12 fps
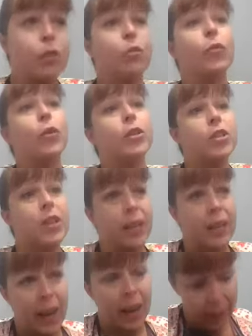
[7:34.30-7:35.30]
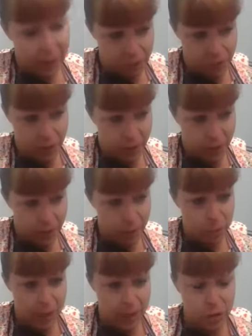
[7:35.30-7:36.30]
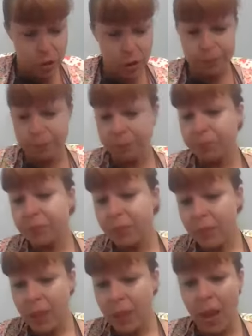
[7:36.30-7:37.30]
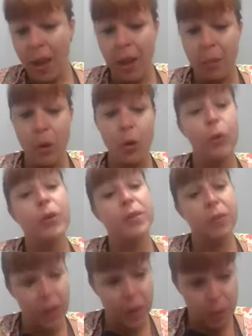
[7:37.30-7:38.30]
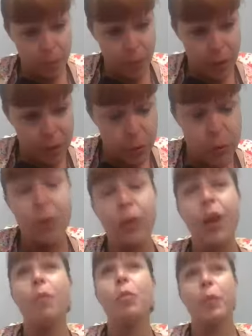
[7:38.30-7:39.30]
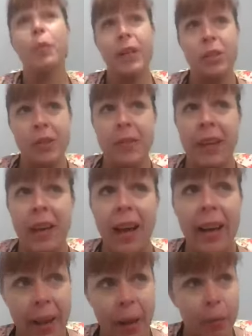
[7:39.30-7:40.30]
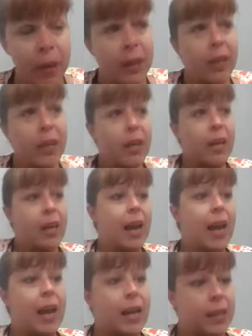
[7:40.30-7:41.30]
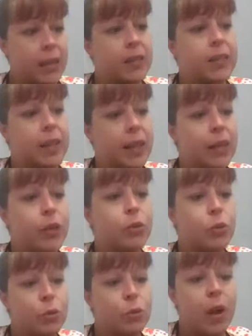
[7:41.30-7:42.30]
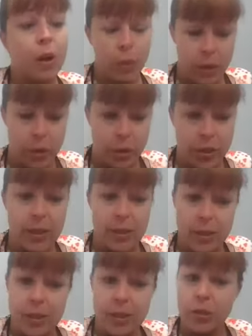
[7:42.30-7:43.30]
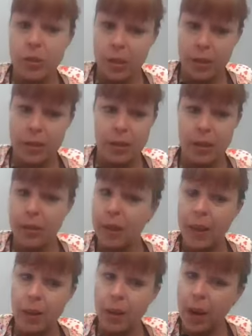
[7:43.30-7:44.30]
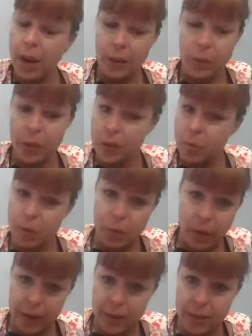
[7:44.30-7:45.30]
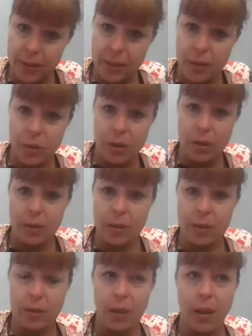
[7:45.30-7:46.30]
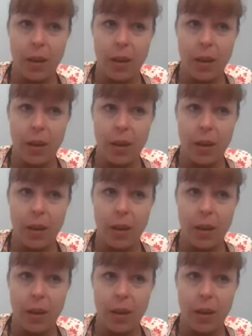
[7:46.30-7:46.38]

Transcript: So fortunately, I have a very good manager who's a lot more patient than I am, and is like, do not rush these decisions. They are not going to be wise decisions